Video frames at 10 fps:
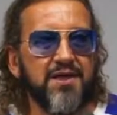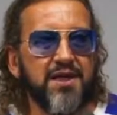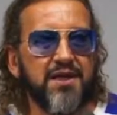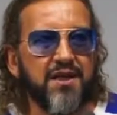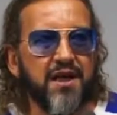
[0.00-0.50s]

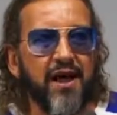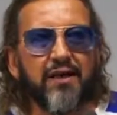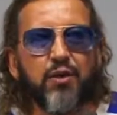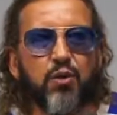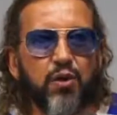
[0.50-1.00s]
fragment
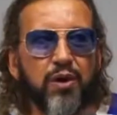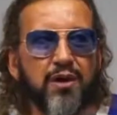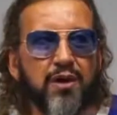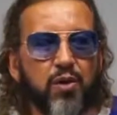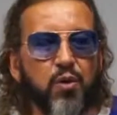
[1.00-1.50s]
reflects one
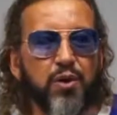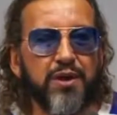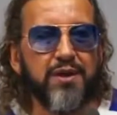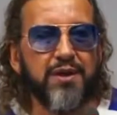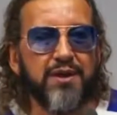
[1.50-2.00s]

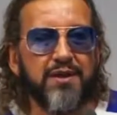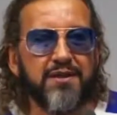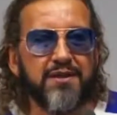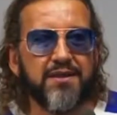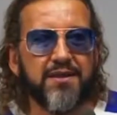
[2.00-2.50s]
specific
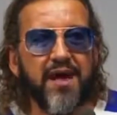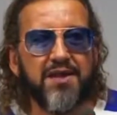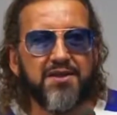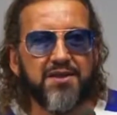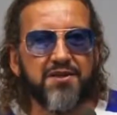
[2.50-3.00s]
quality,
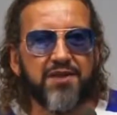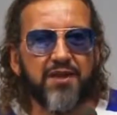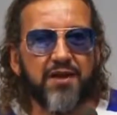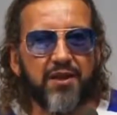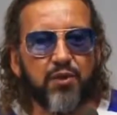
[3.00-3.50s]
one
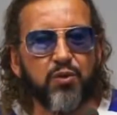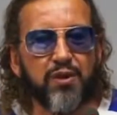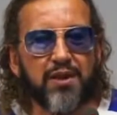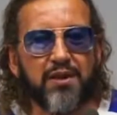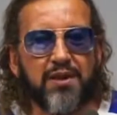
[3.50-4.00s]
tendency
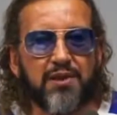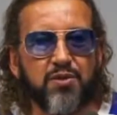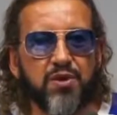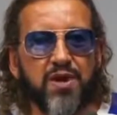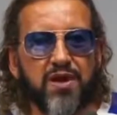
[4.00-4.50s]

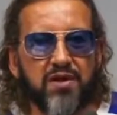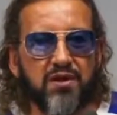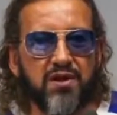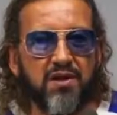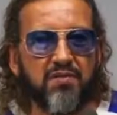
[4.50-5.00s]
and
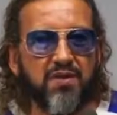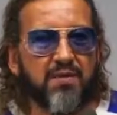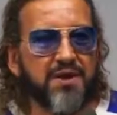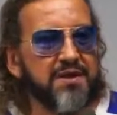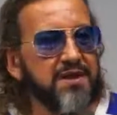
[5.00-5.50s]
one kind of
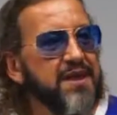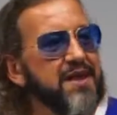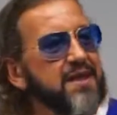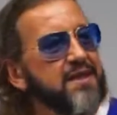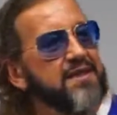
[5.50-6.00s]

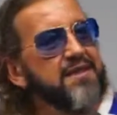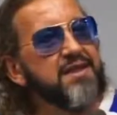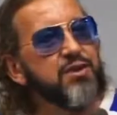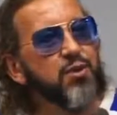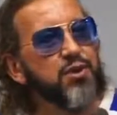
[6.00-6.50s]
information.
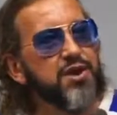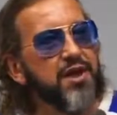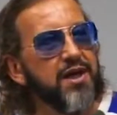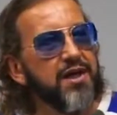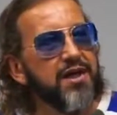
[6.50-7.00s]

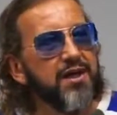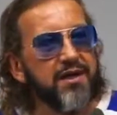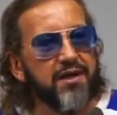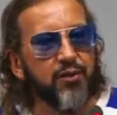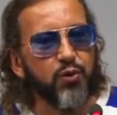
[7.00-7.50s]

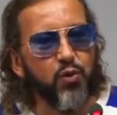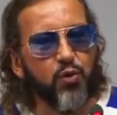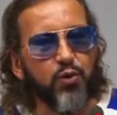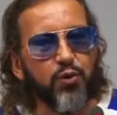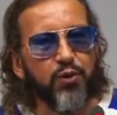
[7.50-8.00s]
There
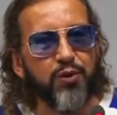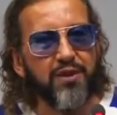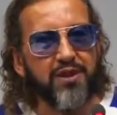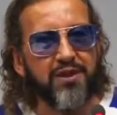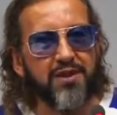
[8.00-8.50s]
is another
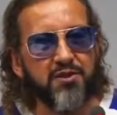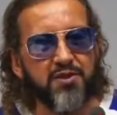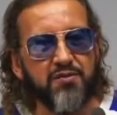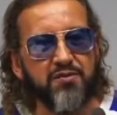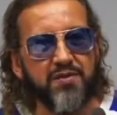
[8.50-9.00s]
point that
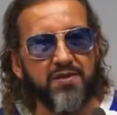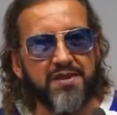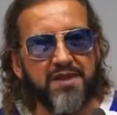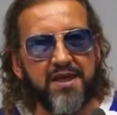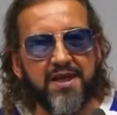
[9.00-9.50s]

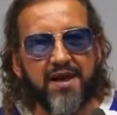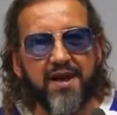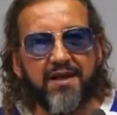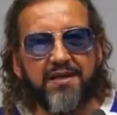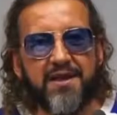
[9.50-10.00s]
reflects a
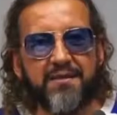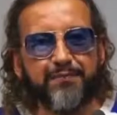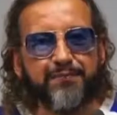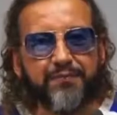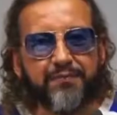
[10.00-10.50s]
different
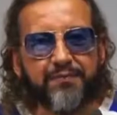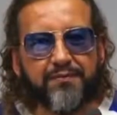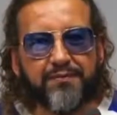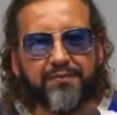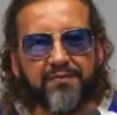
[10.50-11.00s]
tendency and
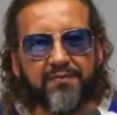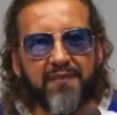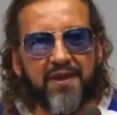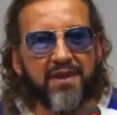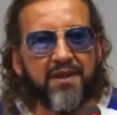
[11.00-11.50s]

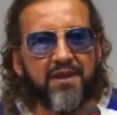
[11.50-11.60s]
information.